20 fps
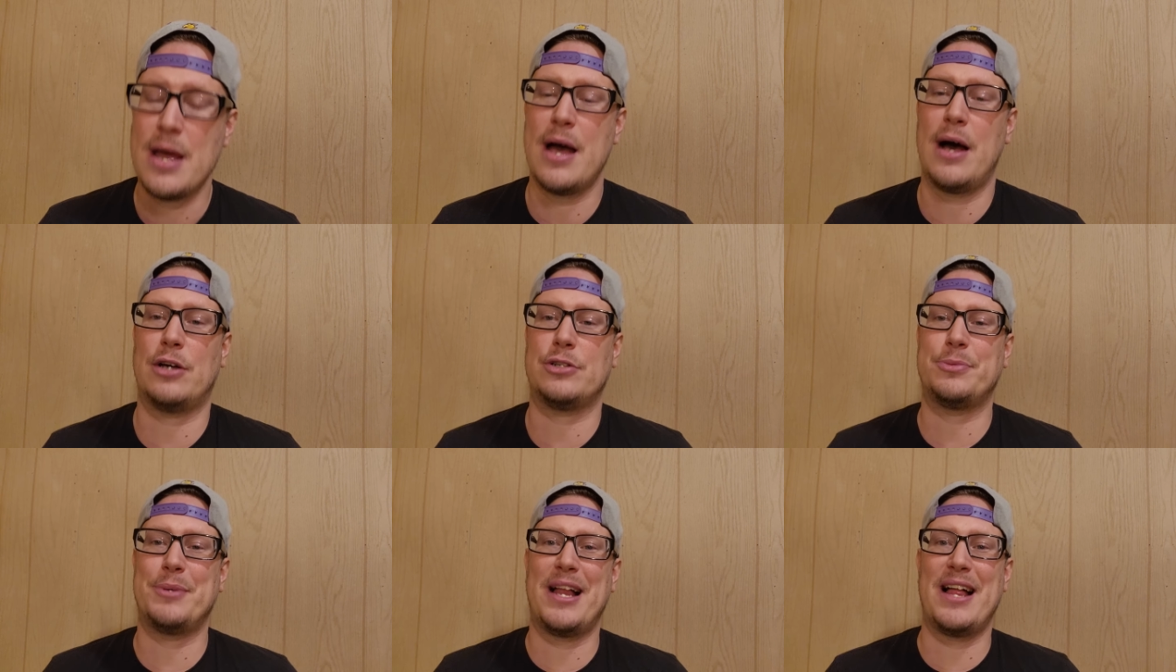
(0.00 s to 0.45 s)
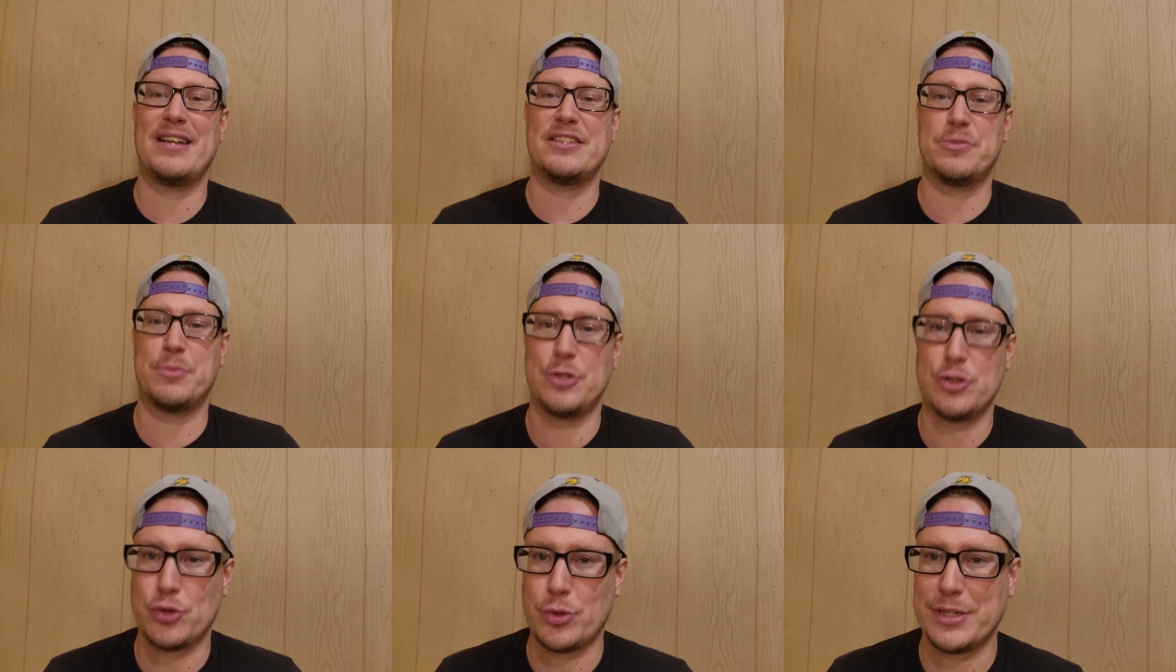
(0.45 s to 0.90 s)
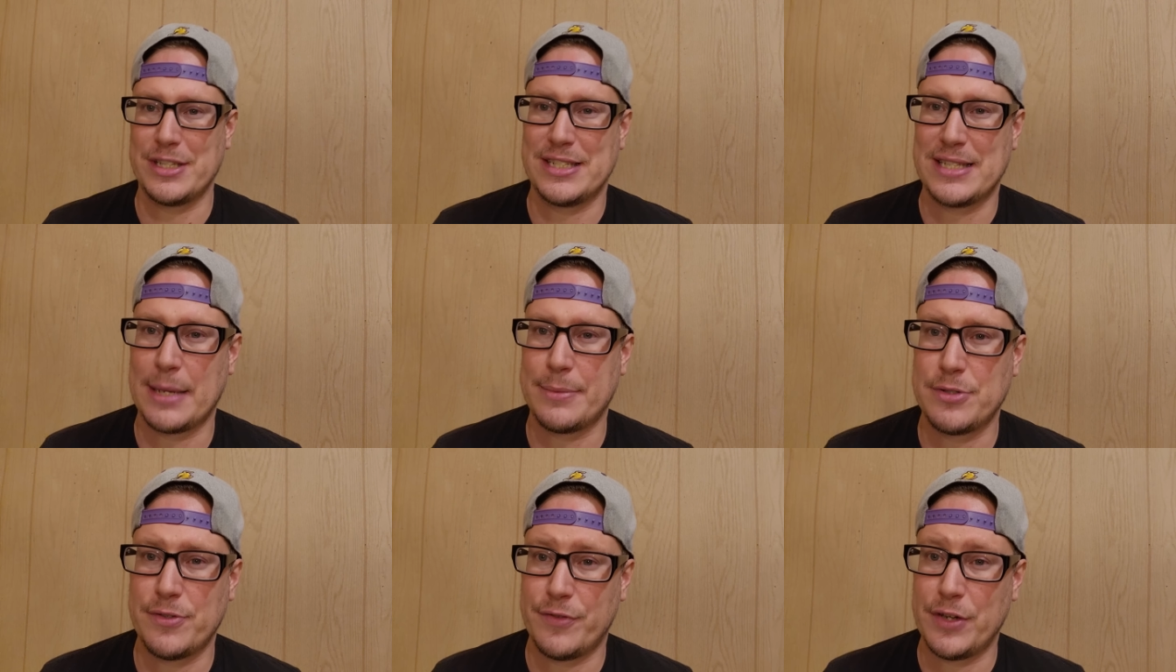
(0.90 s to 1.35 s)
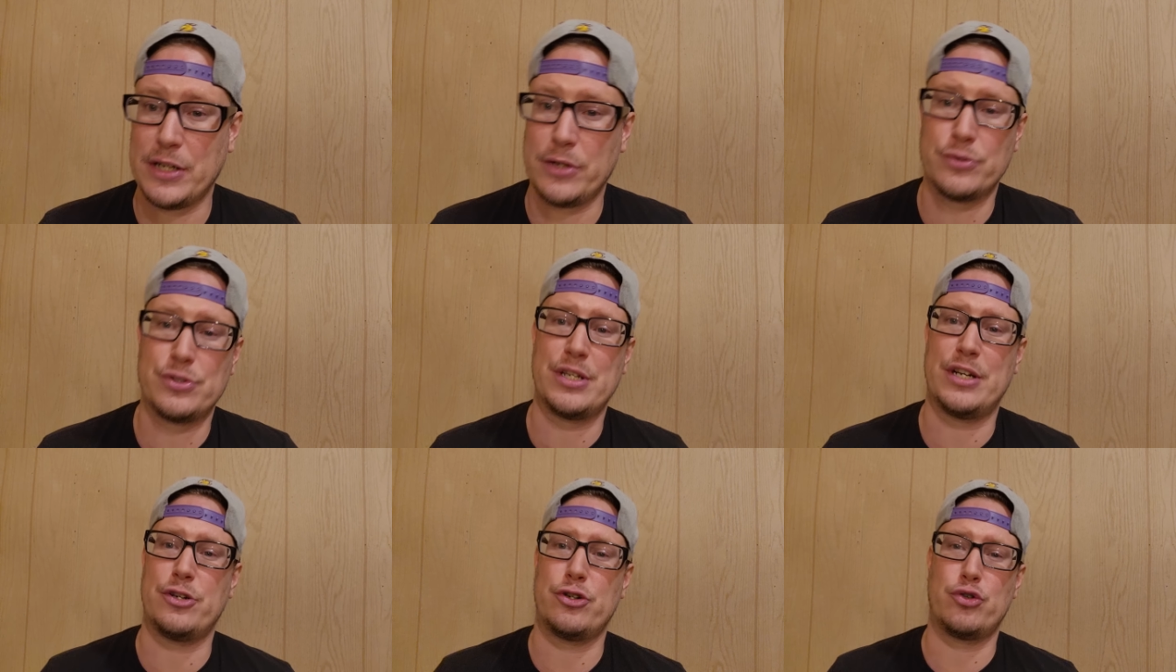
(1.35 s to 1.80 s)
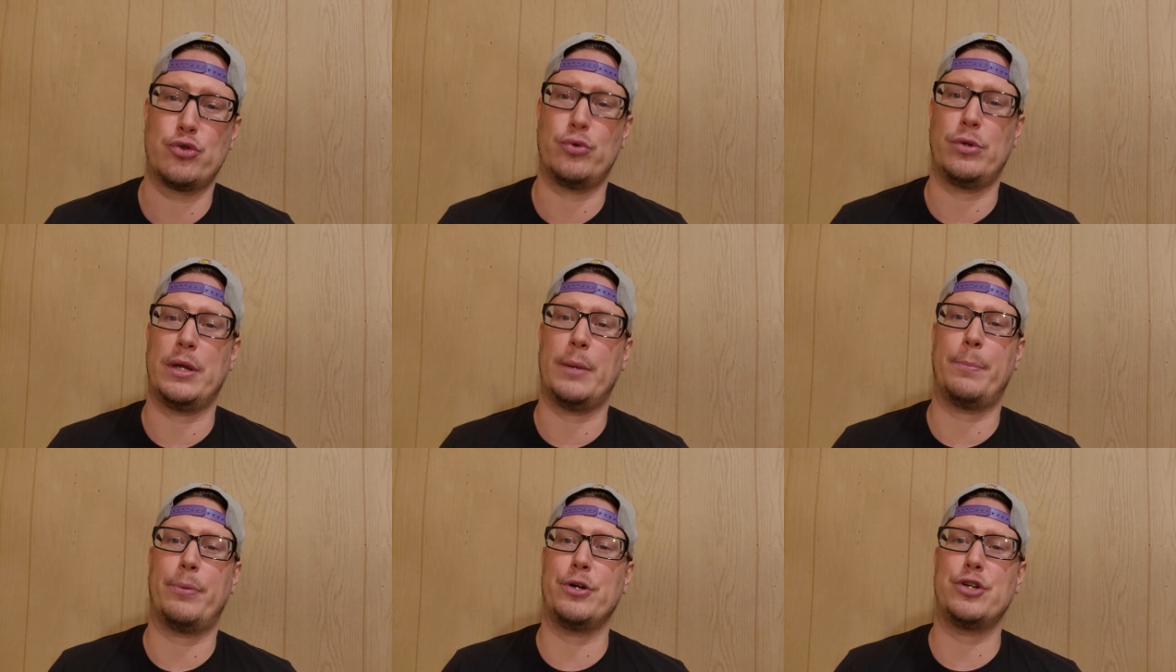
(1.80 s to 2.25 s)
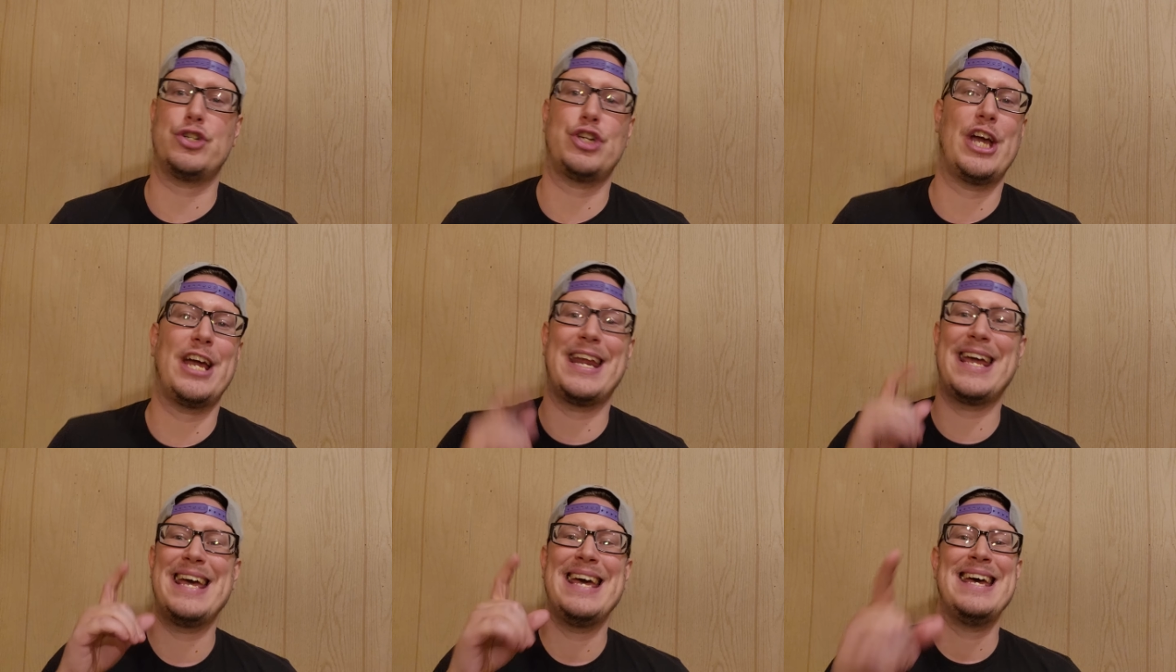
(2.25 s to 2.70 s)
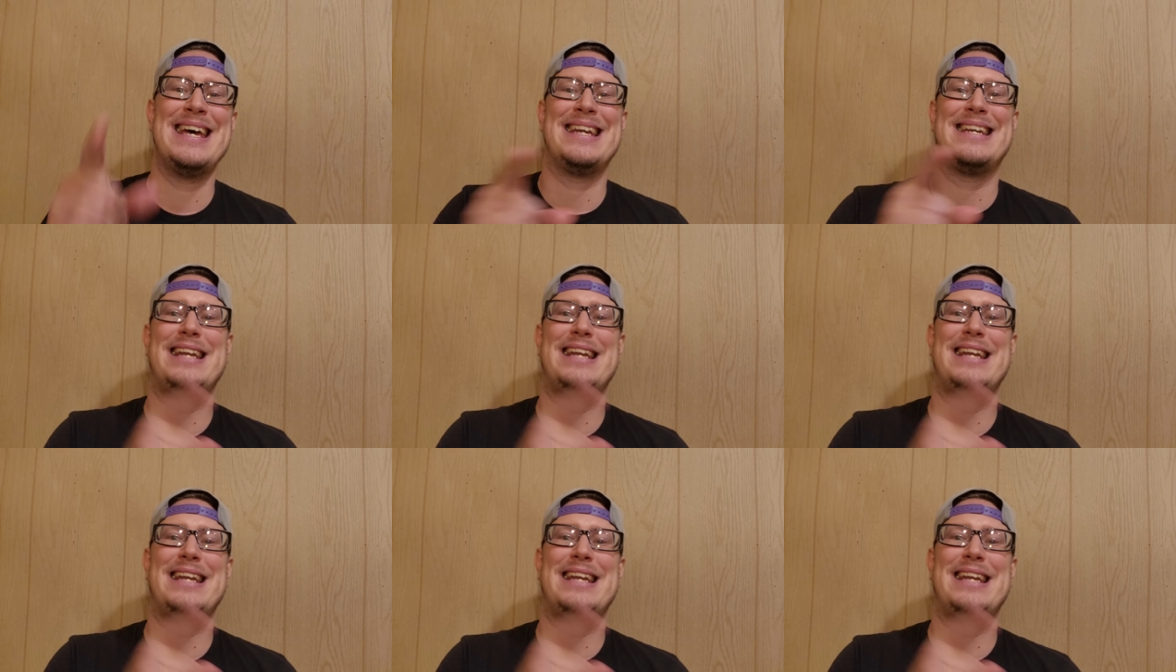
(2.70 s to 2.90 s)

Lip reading: Helps me a lot. So we enjoy these types of videos, and I truly appreciate it.